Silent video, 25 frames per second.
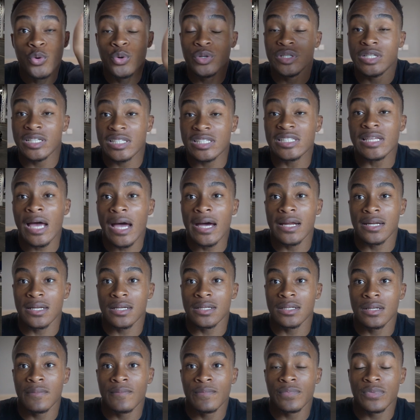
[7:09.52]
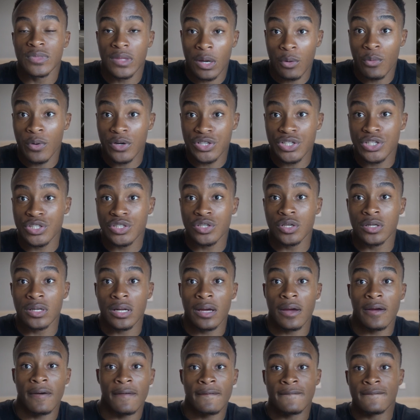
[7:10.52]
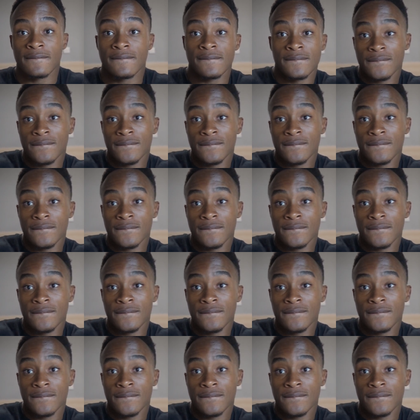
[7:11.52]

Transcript: decided that we're just gonna